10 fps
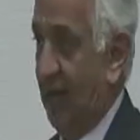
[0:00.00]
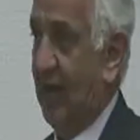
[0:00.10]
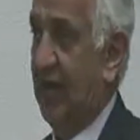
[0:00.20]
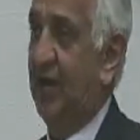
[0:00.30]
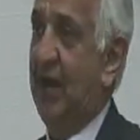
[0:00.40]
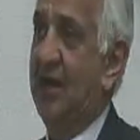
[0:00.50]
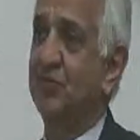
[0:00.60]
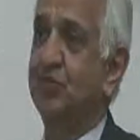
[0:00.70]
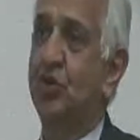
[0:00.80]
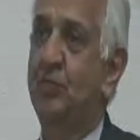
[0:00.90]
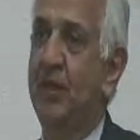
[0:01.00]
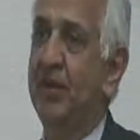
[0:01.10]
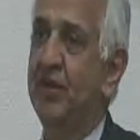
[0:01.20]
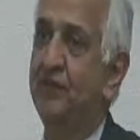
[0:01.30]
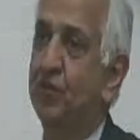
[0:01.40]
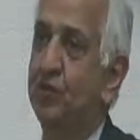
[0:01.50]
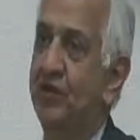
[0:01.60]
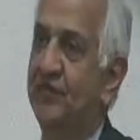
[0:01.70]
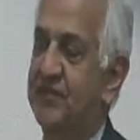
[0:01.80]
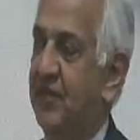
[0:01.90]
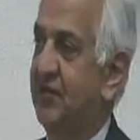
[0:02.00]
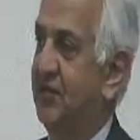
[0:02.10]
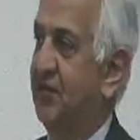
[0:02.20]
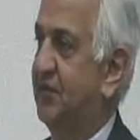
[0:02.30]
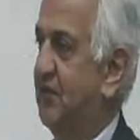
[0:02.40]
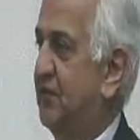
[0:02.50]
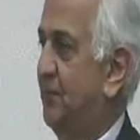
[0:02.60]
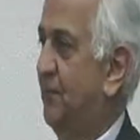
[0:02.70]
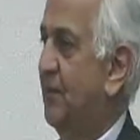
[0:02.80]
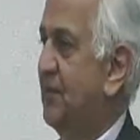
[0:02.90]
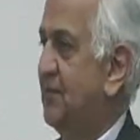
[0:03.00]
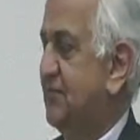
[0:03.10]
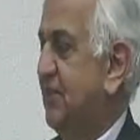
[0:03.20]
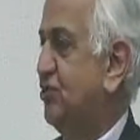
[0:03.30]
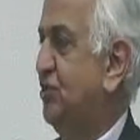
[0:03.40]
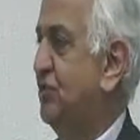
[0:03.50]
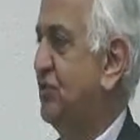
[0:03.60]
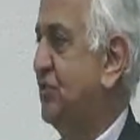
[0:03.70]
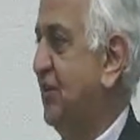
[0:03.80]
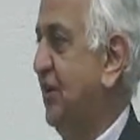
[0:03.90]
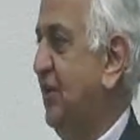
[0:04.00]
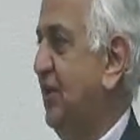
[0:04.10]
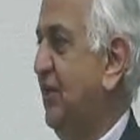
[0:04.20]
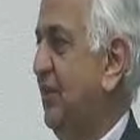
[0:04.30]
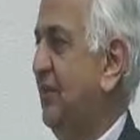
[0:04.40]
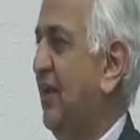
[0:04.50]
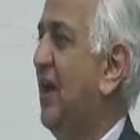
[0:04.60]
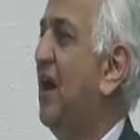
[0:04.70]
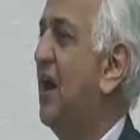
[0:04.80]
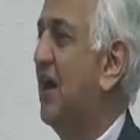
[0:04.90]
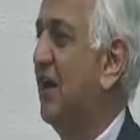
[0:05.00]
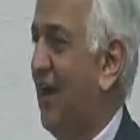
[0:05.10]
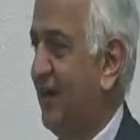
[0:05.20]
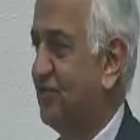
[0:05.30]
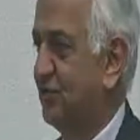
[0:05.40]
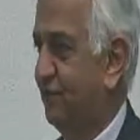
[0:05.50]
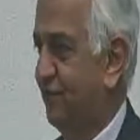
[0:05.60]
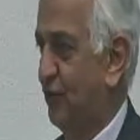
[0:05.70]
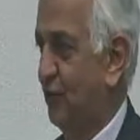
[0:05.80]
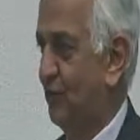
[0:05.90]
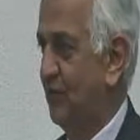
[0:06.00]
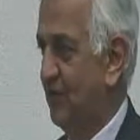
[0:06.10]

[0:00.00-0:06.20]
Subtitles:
I'm sure many of you have attended sessions that are hard acts to follow.